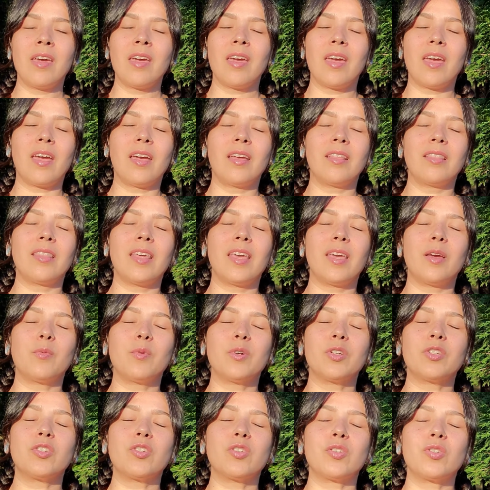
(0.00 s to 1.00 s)
and they
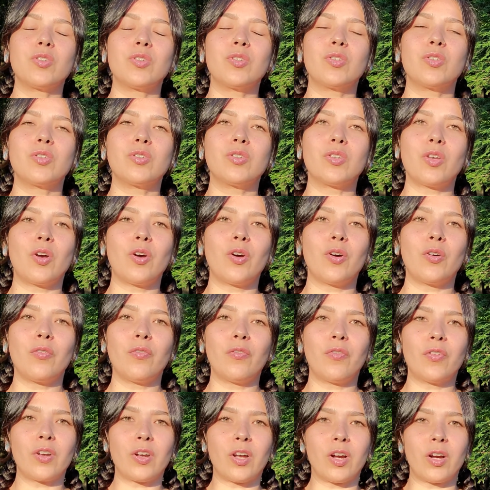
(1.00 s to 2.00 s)
were just so
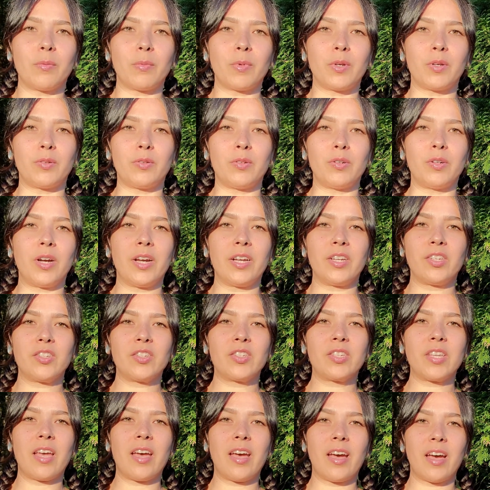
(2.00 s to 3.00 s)
phenomenal. I
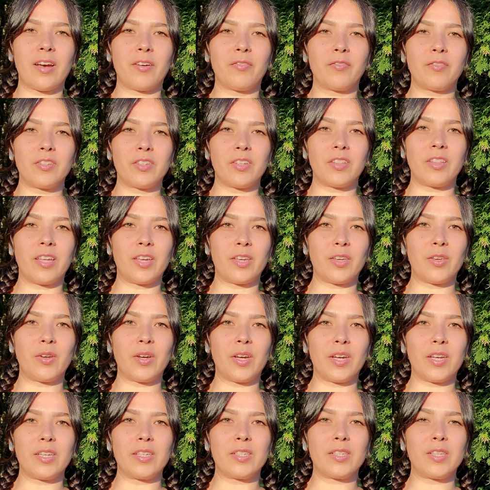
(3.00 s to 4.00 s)
just have to let you
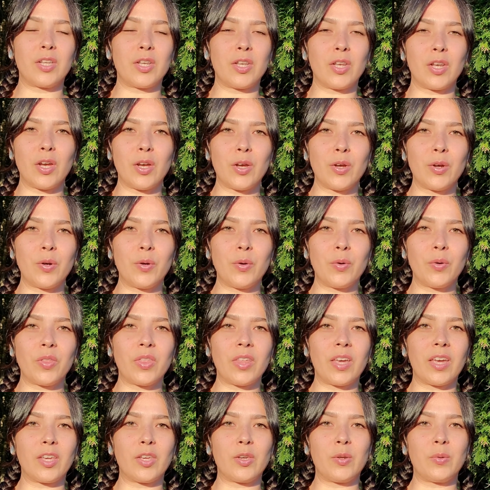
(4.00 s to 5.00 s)
guys know
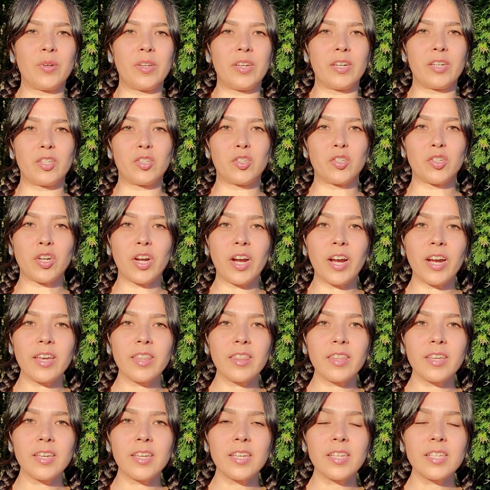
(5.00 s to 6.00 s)
that you need to try
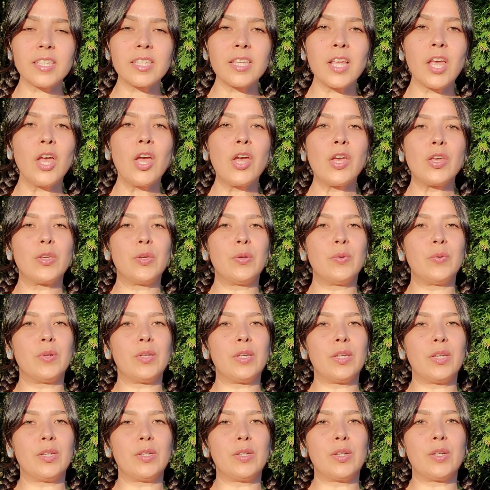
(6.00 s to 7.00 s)
this. You
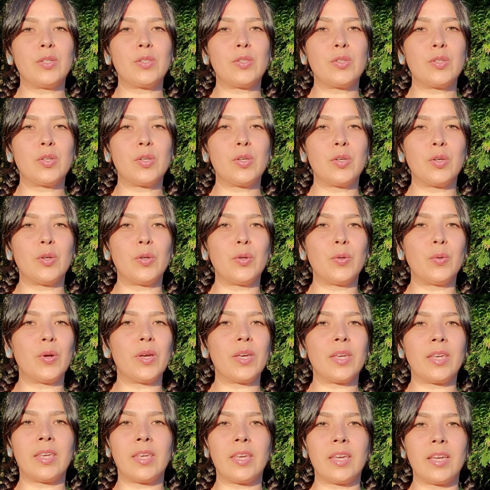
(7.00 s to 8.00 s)
need to
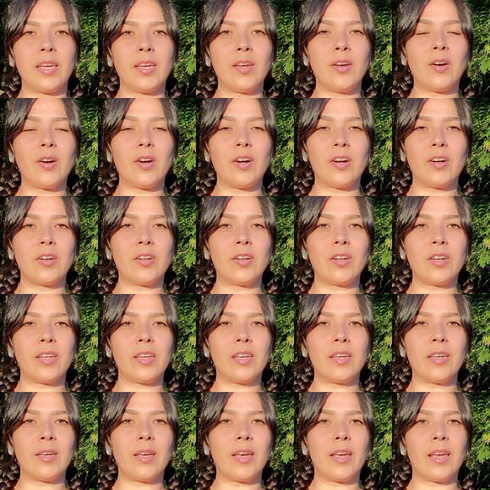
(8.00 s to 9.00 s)
get on
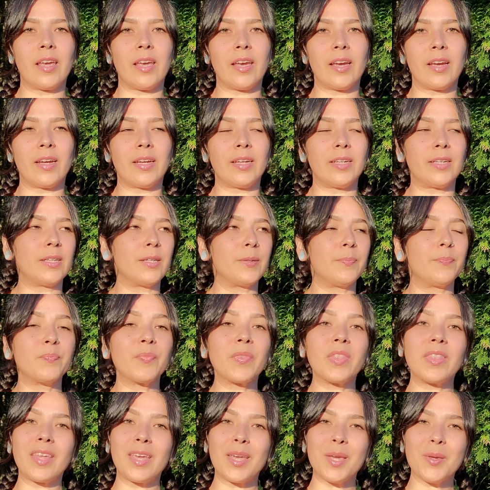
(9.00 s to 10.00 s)
it and
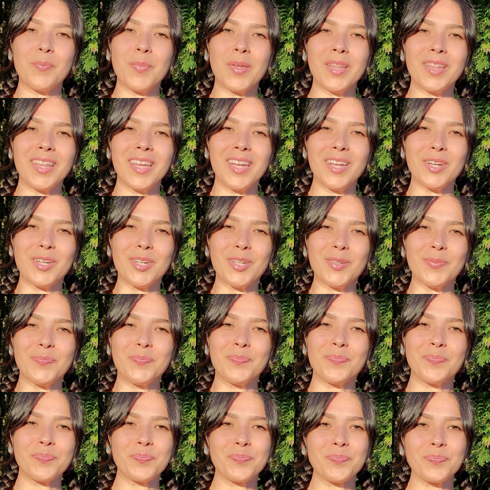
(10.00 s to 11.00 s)
thank me later.
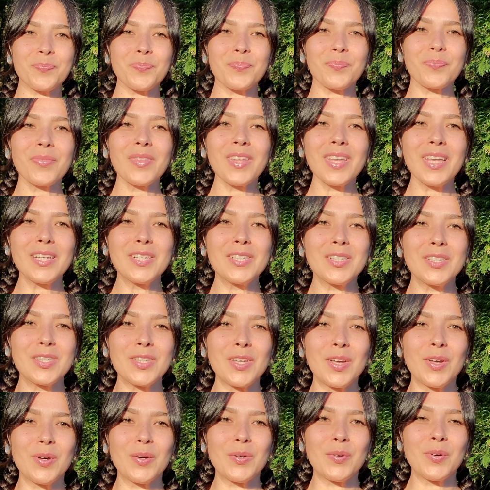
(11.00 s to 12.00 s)

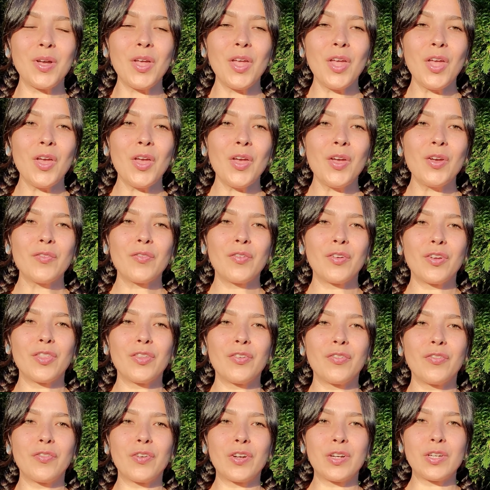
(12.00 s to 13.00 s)
So for
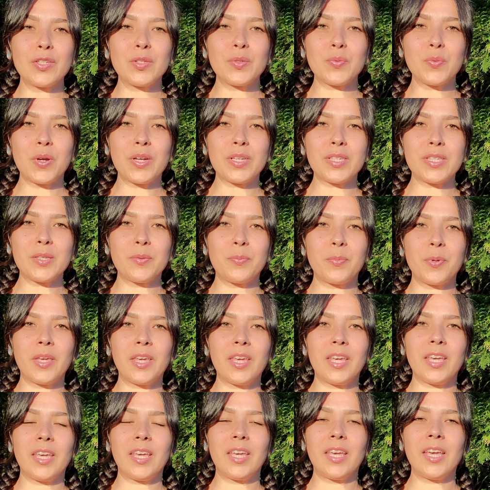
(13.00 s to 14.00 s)
the first
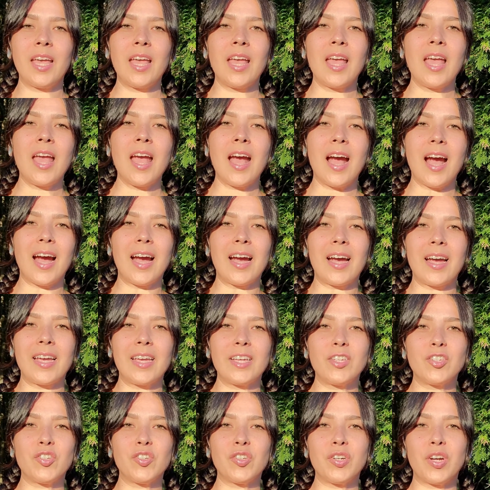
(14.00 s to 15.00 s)
recipe,
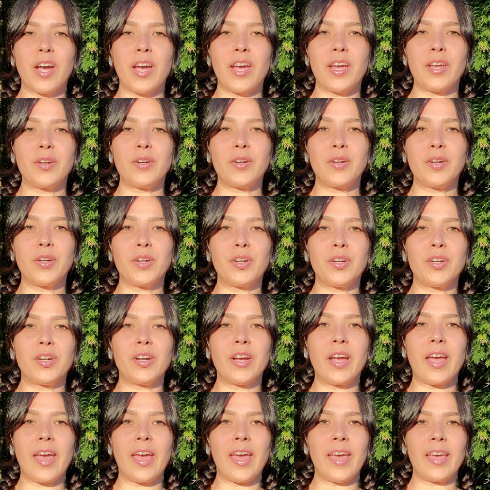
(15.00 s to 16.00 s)
I tried
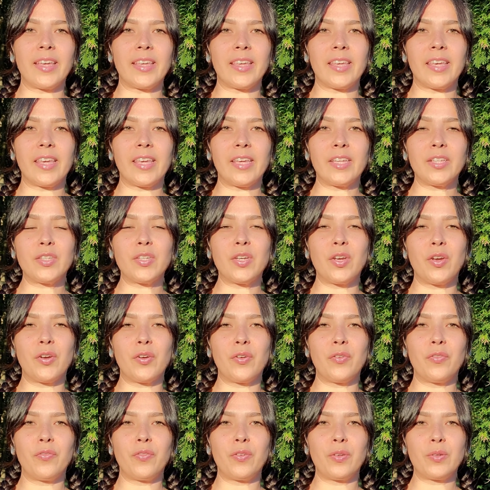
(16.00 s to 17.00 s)
her Eggy
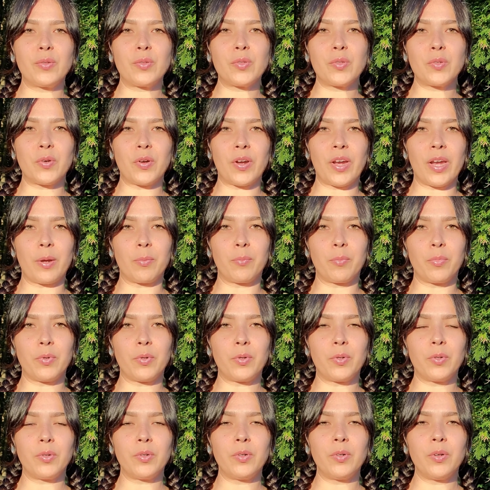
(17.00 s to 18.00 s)
Tofu
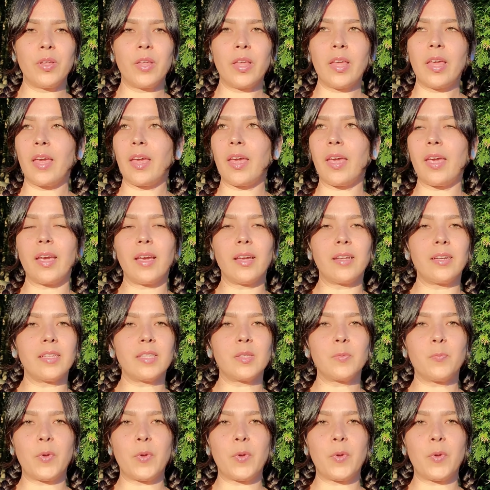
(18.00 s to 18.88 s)
Scramble, and it's